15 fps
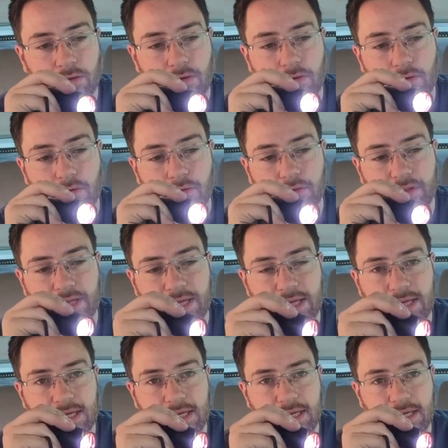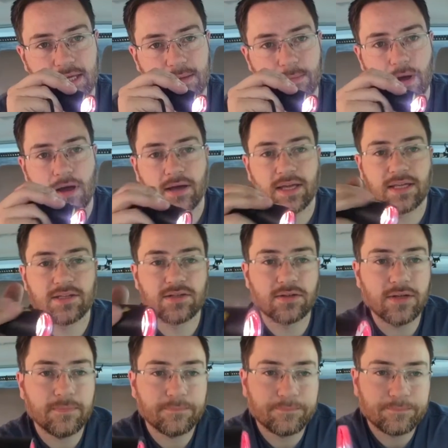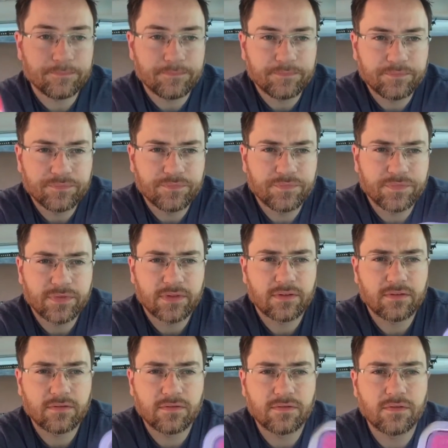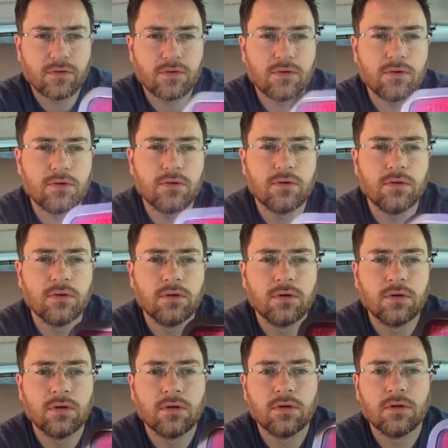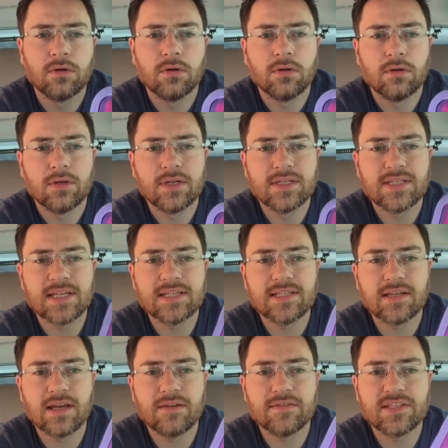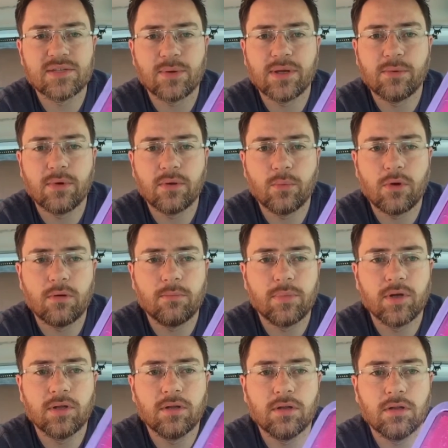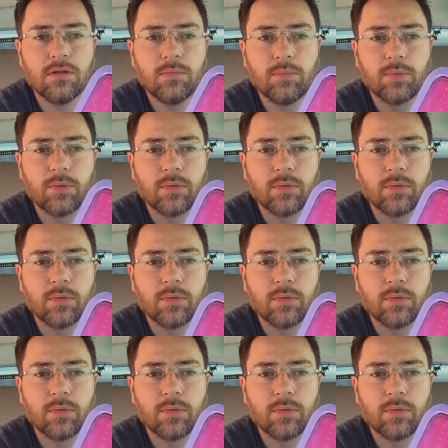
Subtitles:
all the markings on it for. It says to have a 21 watt bulb.